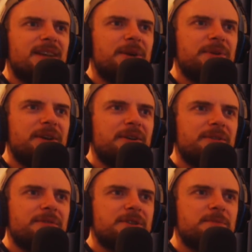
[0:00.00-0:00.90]
I only
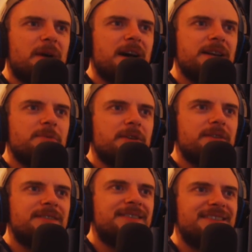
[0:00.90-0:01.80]
heard of the Spidey
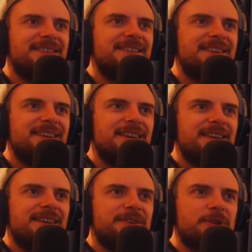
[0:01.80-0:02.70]
one.
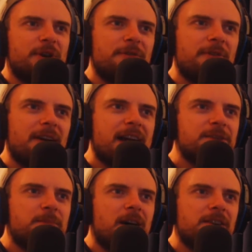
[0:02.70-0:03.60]
So you're for
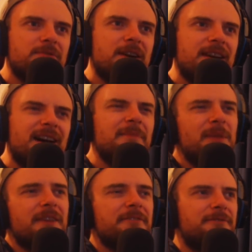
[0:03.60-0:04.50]
Xbox right now? I'm
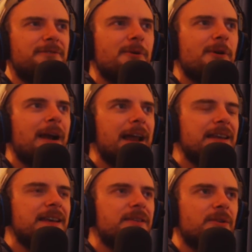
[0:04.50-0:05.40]
not for
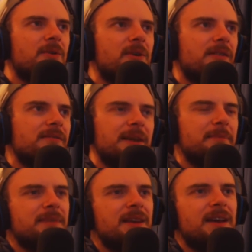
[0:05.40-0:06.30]
either or. Like,